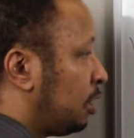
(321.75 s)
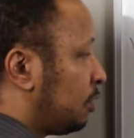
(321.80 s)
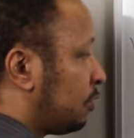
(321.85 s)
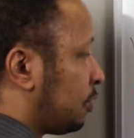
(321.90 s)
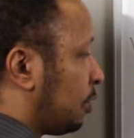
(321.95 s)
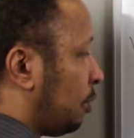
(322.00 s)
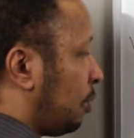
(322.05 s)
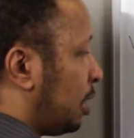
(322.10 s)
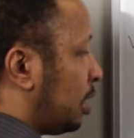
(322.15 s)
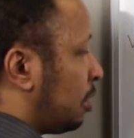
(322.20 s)

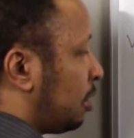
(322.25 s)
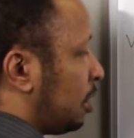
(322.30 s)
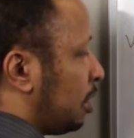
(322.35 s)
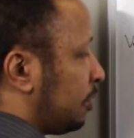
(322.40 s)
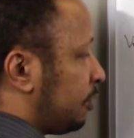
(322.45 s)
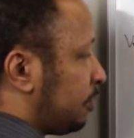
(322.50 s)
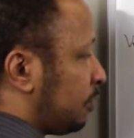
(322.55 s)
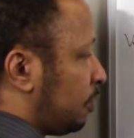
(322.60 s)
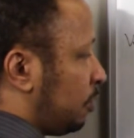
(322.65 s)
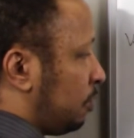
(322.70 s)
So we're going to
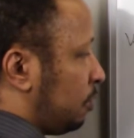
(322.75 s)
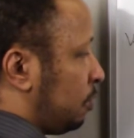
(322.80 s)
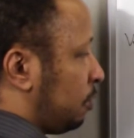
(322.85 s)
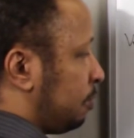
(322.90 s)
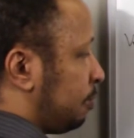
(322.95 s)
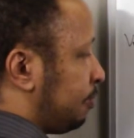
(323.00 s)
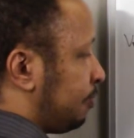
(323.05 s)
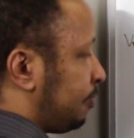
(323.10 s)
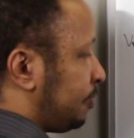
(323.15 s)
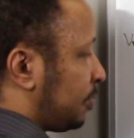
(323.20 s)

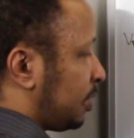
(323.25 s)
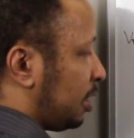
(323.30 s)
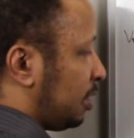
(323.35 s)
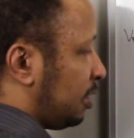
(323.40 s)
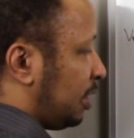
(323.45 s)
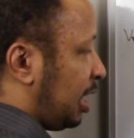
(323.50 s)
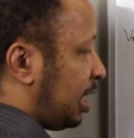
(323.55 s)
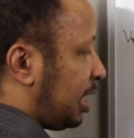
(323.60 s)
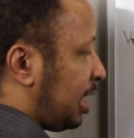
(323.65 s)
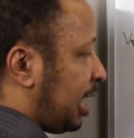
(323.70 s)
assume
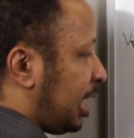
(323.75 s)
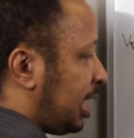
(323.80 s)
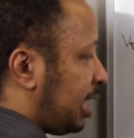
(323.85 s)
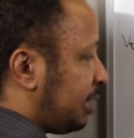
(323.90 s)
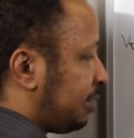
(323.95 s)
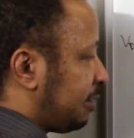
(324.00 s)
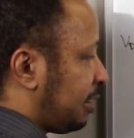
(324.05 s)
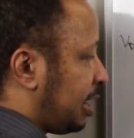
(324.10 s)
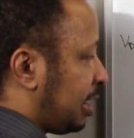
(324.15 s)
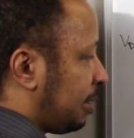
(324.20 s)
that
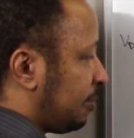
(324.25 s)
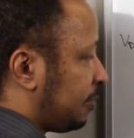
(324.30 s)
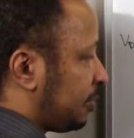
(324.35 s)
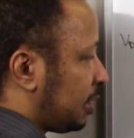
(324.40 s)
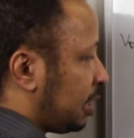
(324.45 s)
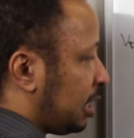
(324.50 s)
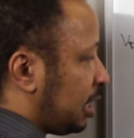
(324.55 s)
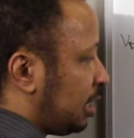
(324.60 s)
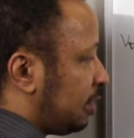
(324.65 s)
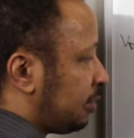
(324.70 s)
a
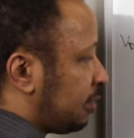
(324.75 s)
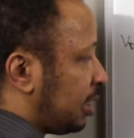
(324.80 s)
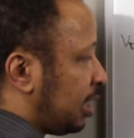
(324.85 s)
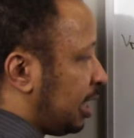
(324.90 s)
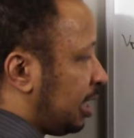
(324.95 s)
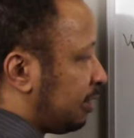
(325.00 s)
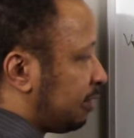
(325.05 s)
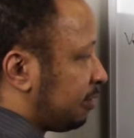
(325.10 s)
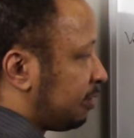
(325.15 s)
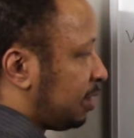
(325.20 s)
times e to
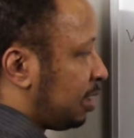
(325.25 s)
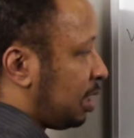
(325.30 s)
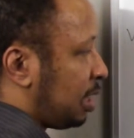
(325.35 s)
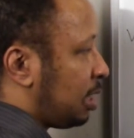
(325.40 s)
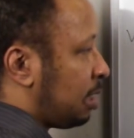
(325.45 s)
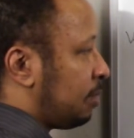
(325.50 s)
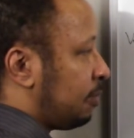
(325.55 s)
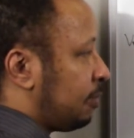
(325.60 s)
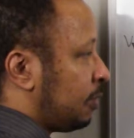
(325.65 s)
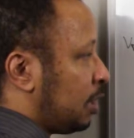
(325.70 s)
the
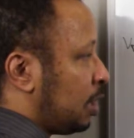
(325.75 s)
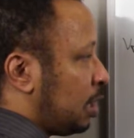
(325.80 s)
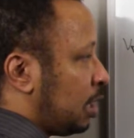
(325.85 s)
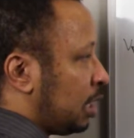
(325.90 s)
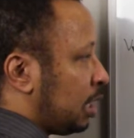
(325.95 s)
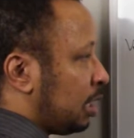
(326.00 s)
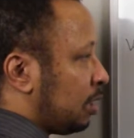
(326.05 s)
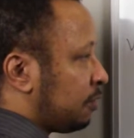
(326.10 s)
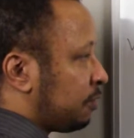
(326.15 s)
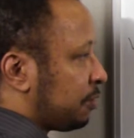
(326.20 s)
st
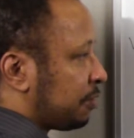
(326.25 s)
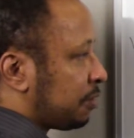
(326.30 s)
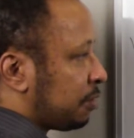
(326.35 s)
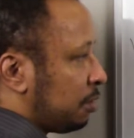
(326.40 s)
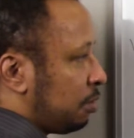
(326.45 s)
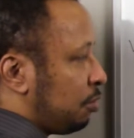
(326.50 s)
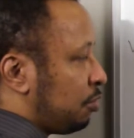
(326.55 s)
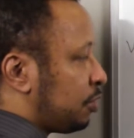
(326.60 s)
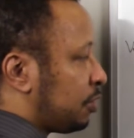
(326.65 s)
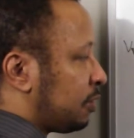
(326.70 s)
is a
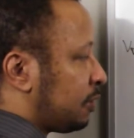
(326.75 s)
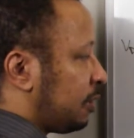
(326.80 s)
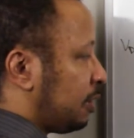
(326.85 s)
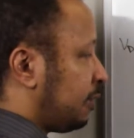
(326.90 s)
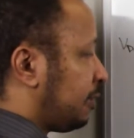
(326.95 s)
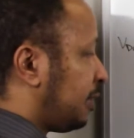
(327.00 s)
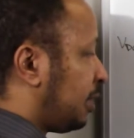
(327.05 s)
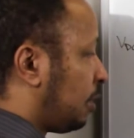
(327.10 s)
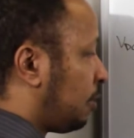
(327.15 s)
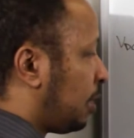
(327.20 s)
solution to
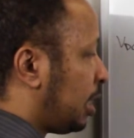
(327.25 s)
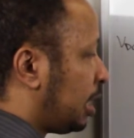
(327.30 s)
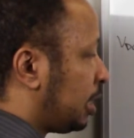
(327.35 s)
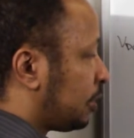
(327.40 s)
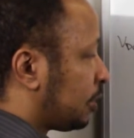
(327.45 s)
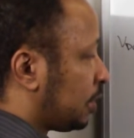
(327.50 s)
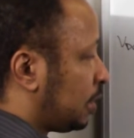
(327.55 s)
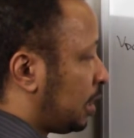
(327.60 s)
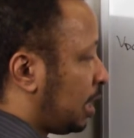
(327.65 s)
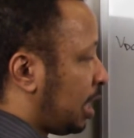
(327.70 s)
this
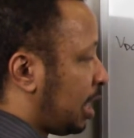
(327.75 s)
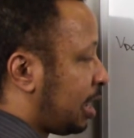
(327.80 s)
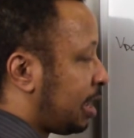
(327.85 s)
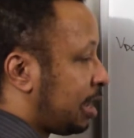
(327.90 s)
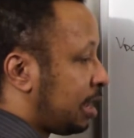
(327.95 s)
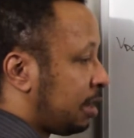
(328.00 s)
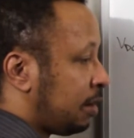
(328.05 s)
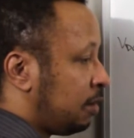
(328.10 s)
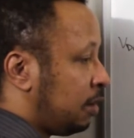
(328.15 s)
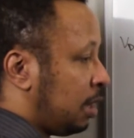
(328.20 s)
equation,
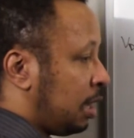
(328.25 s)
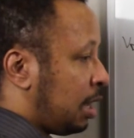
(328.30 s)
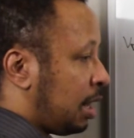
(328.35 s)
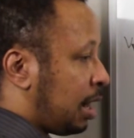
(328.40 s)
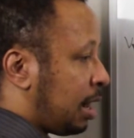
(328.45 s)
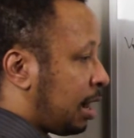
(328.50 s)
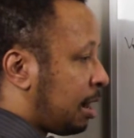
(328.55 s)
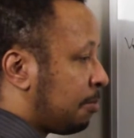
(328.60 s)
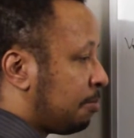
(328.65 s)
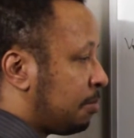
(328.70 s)
and
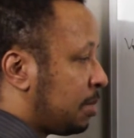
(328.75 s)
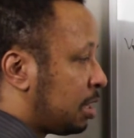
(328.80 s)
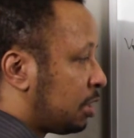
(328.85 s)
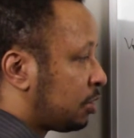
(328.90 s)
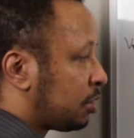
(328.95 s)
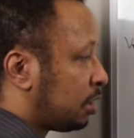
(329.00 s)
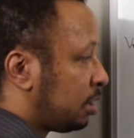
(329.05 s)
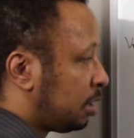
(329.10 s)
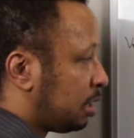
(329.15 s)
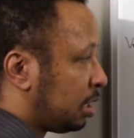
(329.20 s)
our
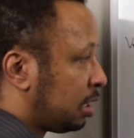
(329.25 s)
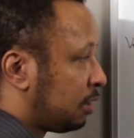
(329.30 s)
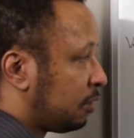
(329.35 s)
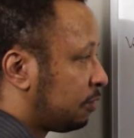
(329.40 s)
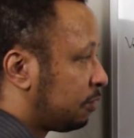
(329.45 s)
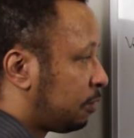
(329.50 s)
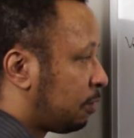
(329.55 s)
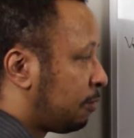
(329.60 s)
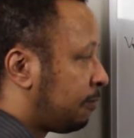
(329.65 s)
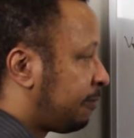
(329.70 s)
mission
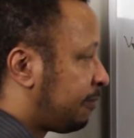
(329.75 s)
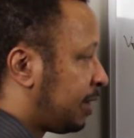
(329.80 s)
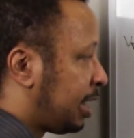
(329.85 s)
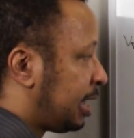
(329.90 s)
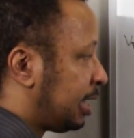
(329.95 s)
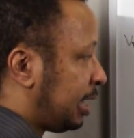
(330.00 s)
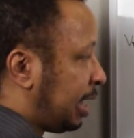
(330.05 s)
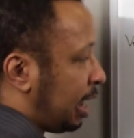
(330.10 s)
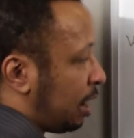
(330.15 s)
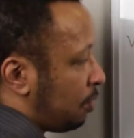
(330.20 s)
is to
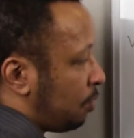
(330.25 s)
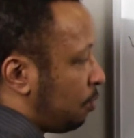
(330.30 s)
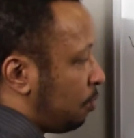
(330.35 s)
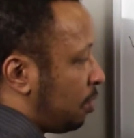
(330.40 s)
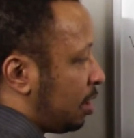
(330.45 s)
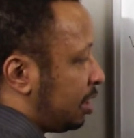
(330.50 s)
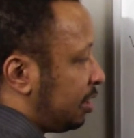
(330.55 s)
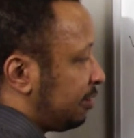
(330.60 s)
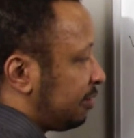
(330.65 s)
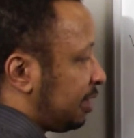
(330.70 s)
find out
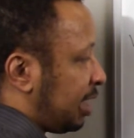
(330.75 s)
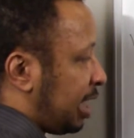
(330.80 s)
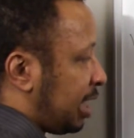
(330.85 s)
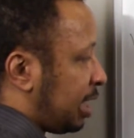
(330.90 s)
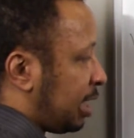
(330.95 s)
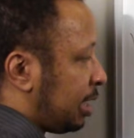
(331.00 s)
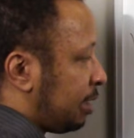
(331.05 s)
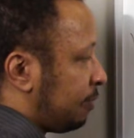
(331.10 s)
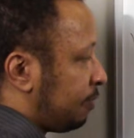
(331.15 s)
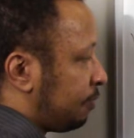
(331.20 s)
what is
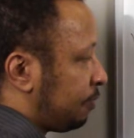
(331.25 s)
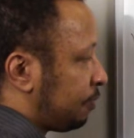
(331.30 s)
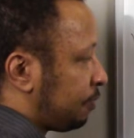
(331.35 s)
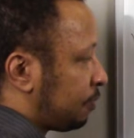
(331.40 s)
a